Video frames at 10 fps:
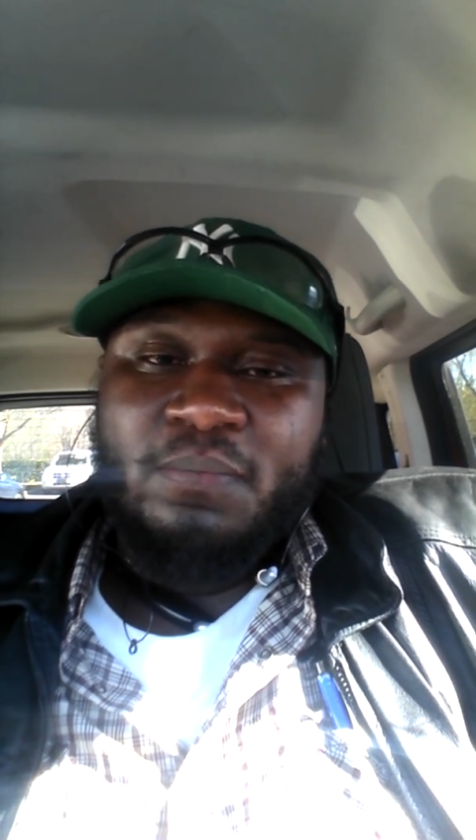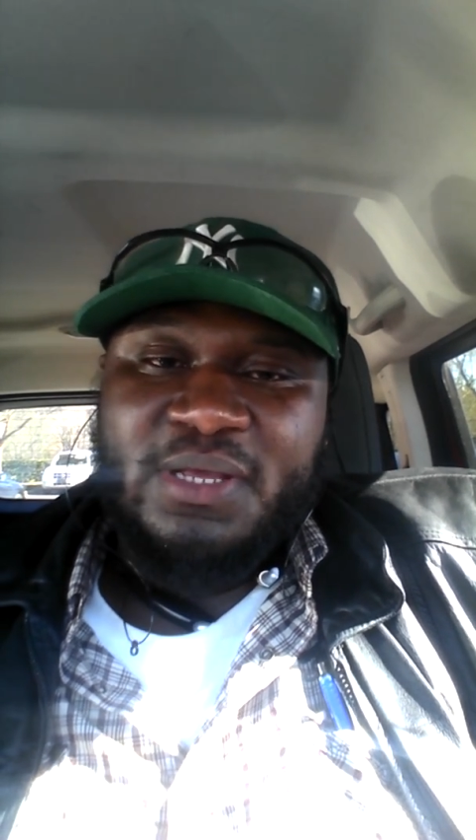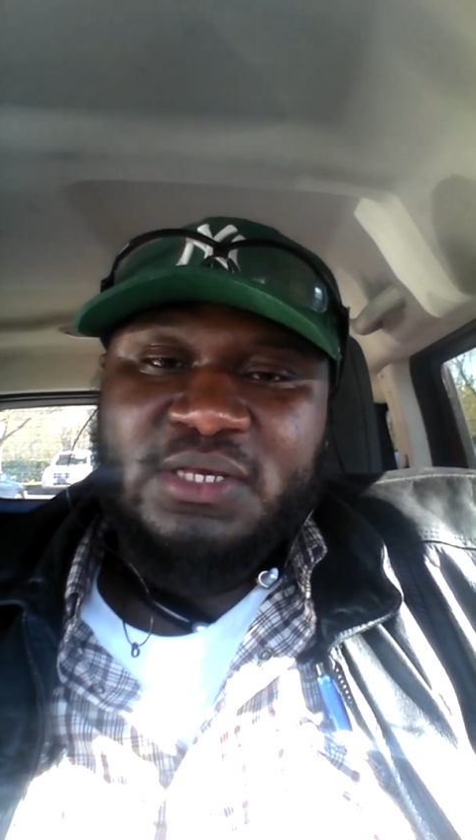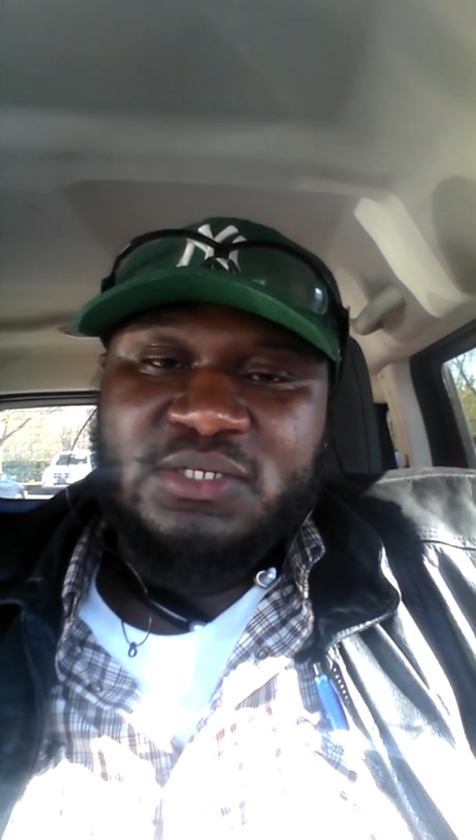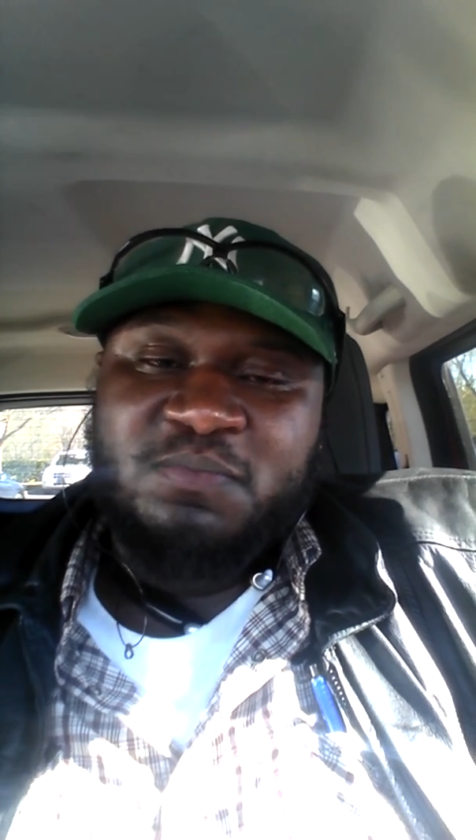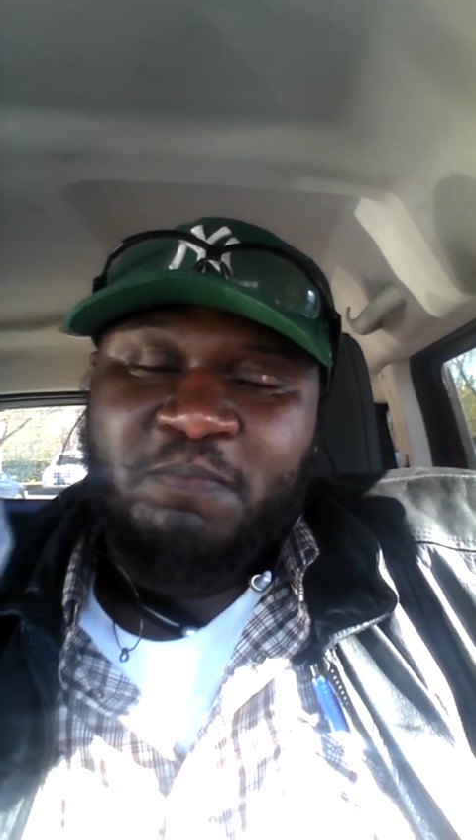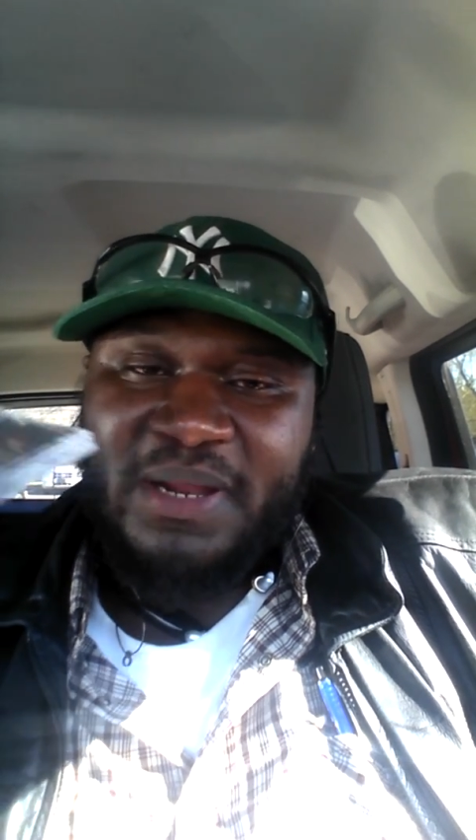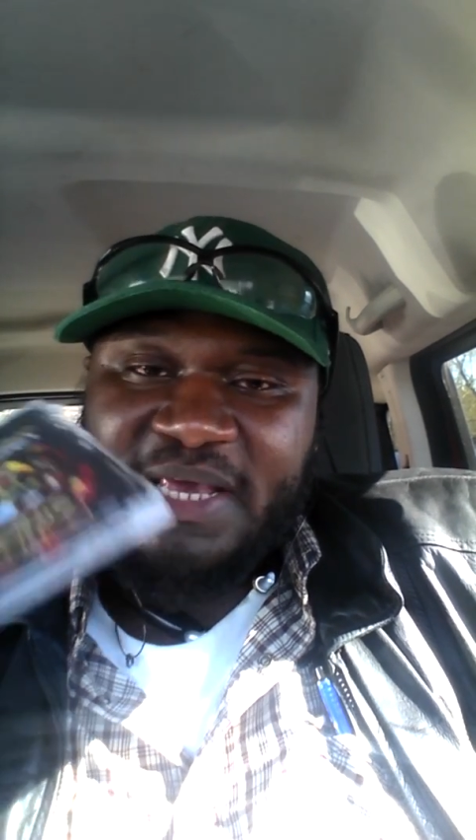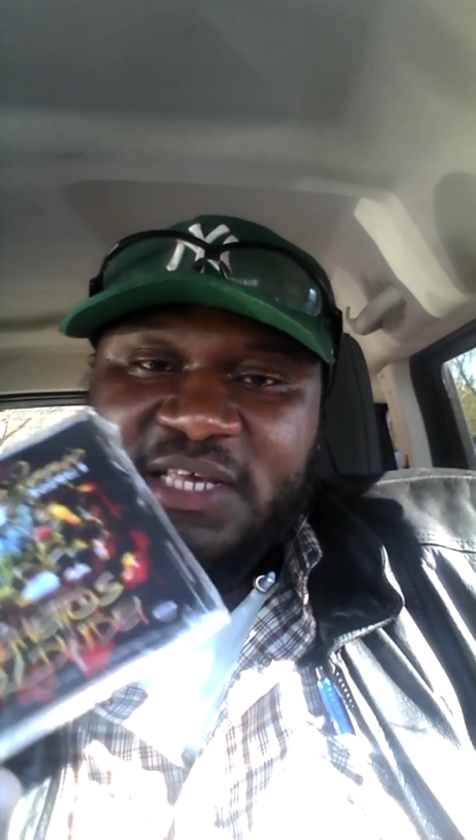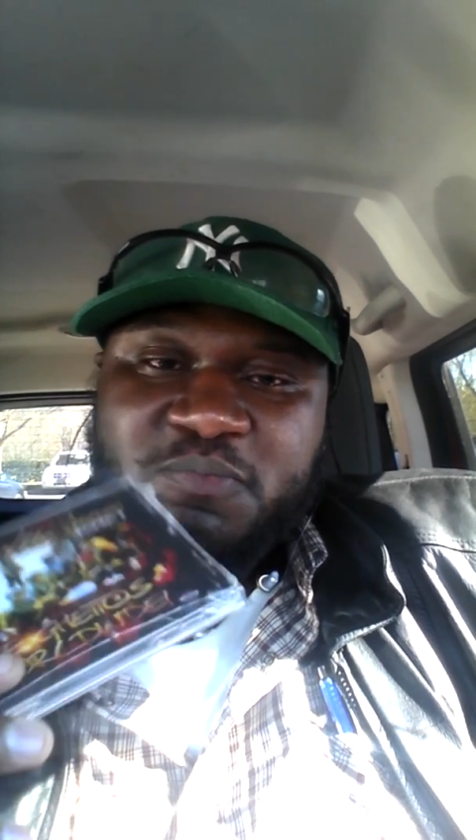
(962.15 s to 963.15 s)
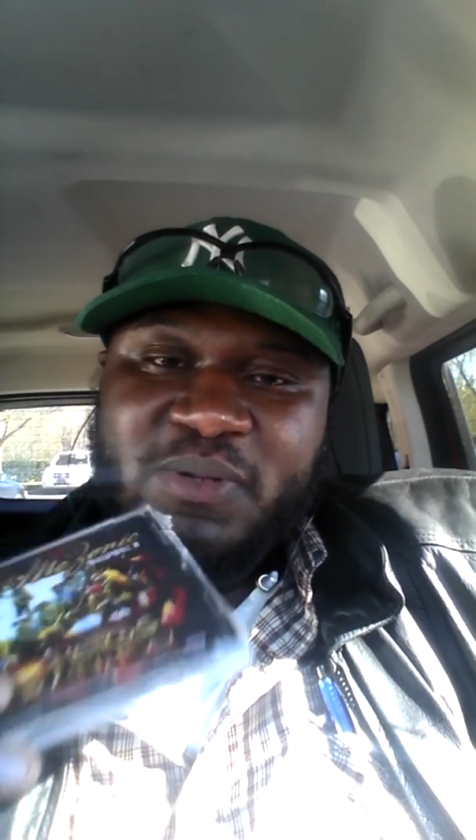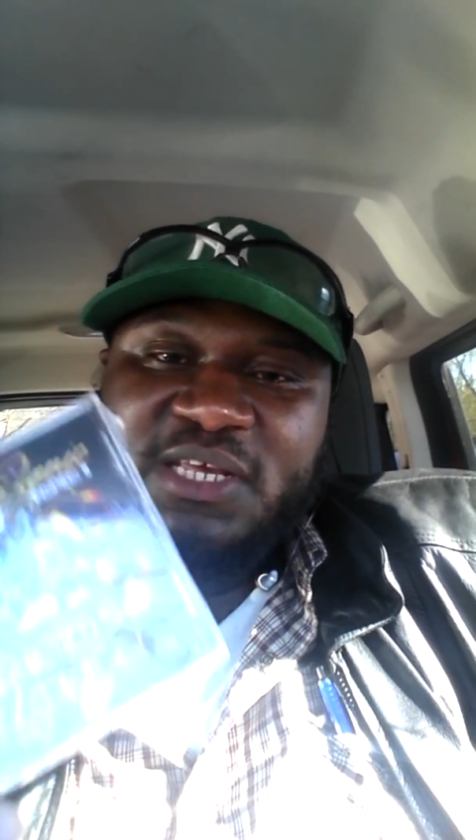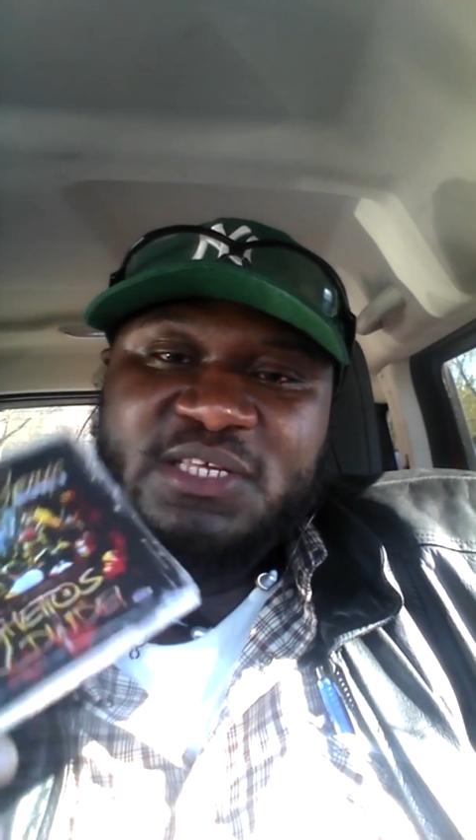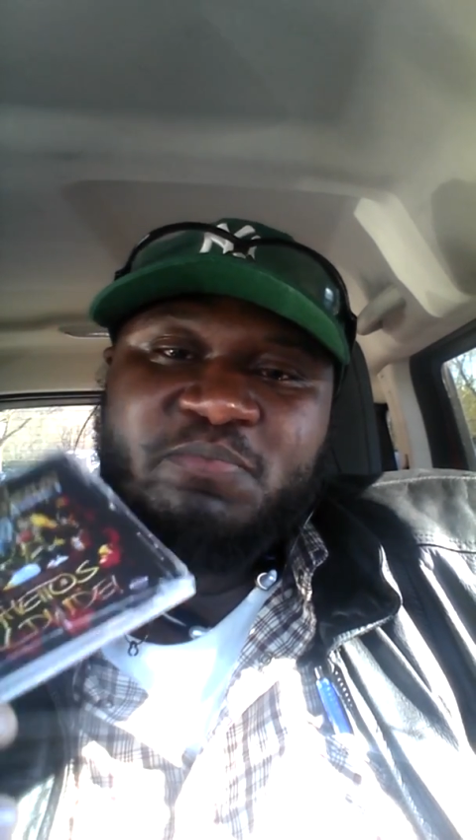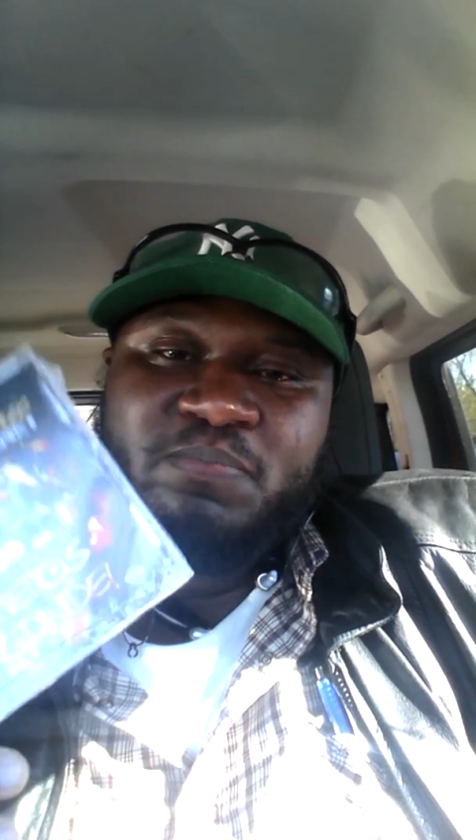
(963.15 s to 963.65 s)
Please, please,
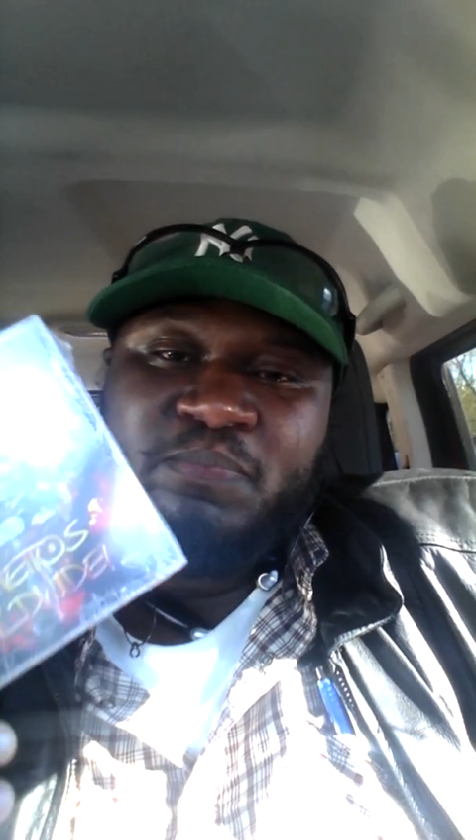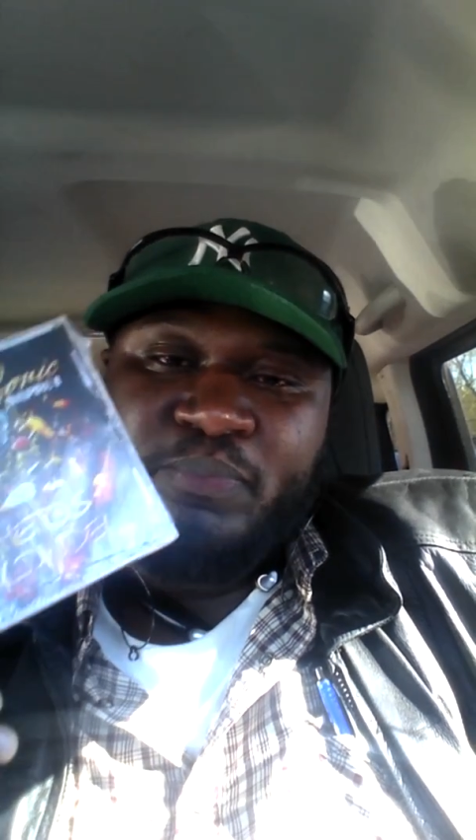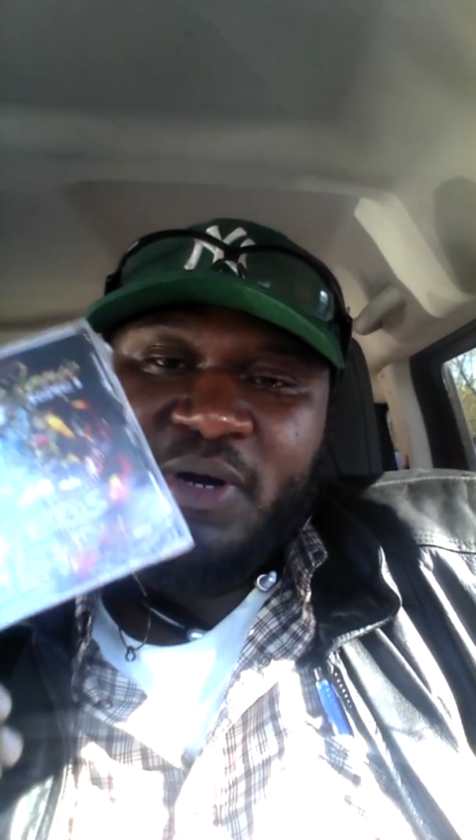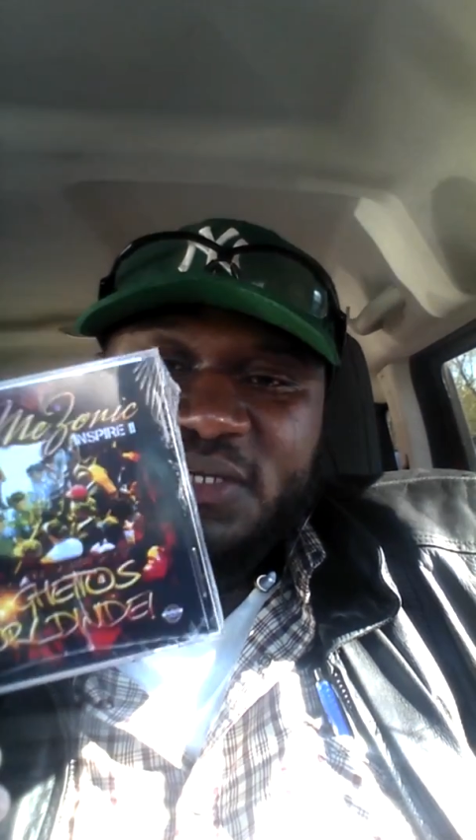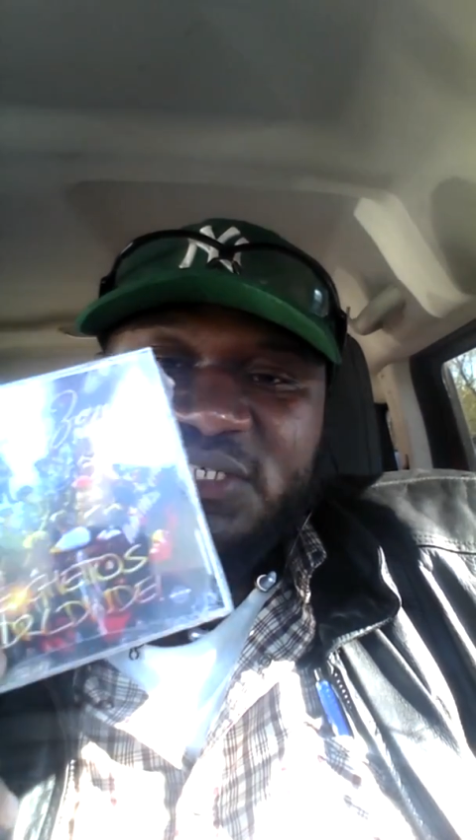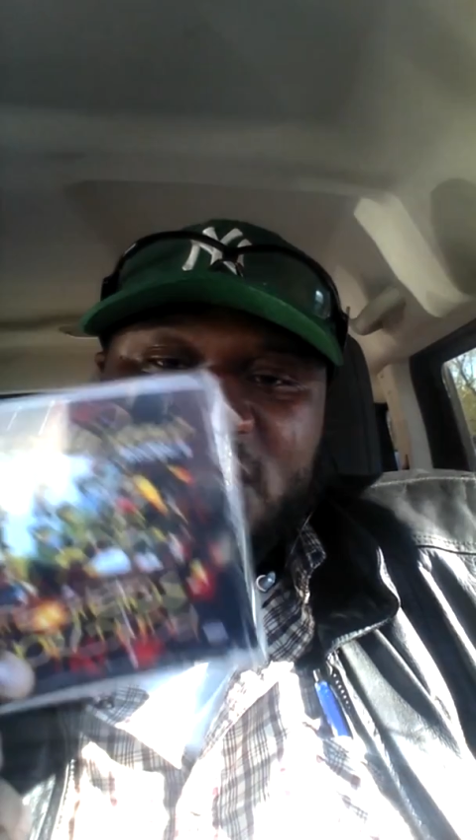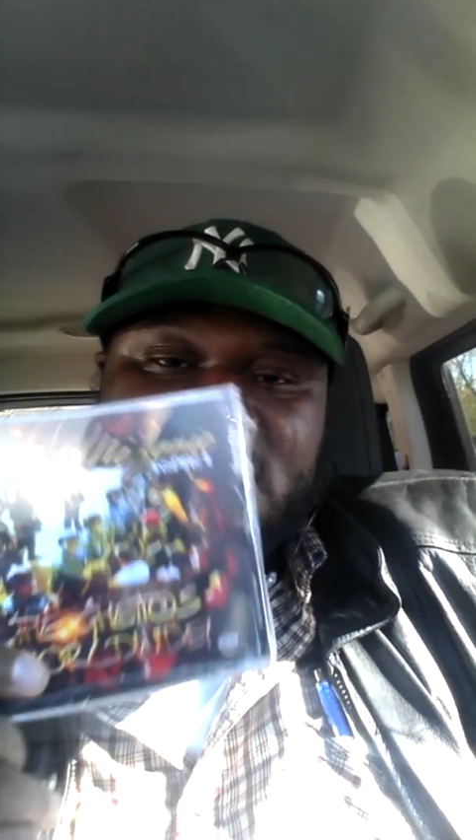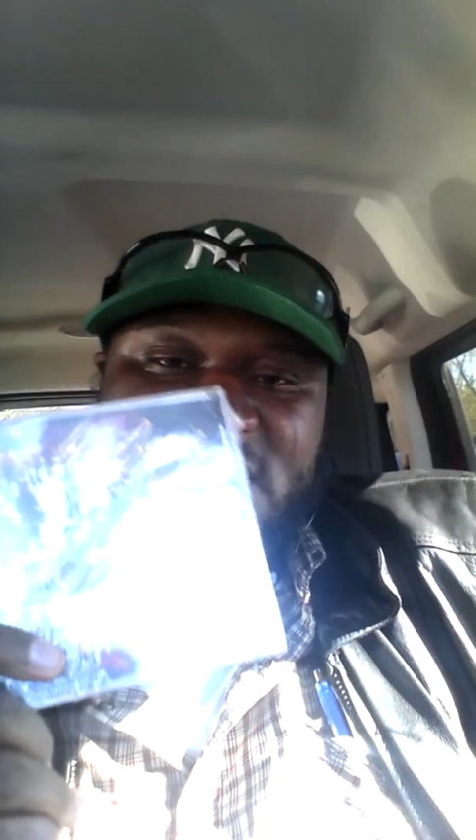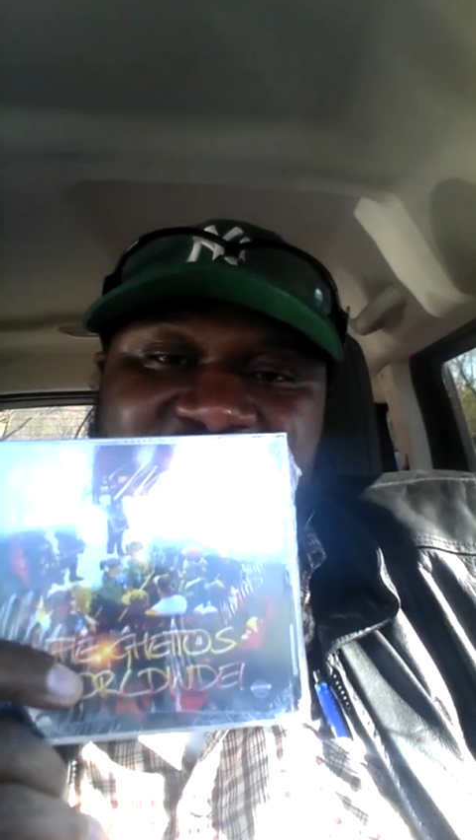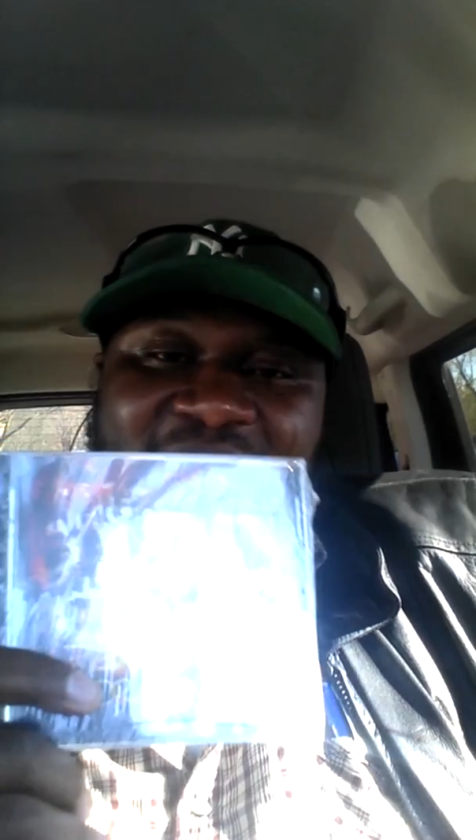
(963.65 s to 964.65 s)
please purchase this